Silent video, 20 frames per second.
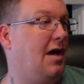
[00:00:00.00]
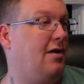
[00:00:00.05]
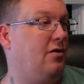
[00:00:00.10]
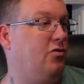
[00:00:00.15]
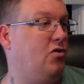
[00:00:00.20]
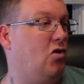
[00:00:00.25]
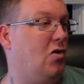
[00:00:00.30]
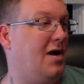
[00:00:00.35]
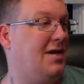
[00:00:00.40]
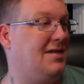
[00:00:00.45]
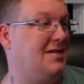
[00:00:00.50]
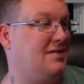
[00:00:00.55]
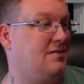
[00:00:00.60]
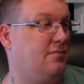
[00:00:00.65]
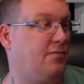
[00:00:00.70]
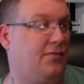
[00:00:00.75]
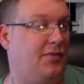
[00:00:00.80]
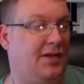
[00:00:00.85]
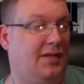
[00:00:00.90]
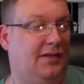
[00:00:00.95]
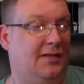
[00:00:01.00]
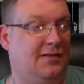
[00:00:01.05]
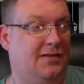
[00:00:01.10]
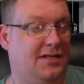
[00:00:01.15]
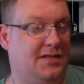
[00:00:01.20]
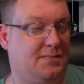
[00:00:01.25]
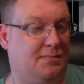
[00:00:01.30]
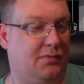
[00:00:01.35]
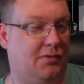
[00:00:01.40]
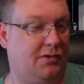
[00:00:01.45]
I don't know, I still think that
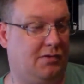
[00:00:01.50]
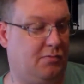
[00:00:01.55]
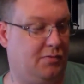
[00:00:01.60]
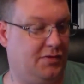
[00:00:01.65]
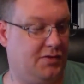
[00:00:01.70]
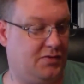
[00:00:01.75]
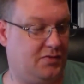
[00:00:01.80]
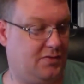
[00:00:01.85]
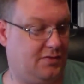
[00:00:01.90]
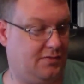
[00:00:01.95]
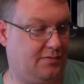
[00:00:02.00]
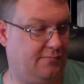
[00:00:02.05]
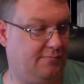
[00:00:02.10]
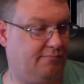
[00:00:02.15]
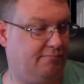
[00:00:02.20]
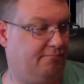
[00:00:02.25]
this book was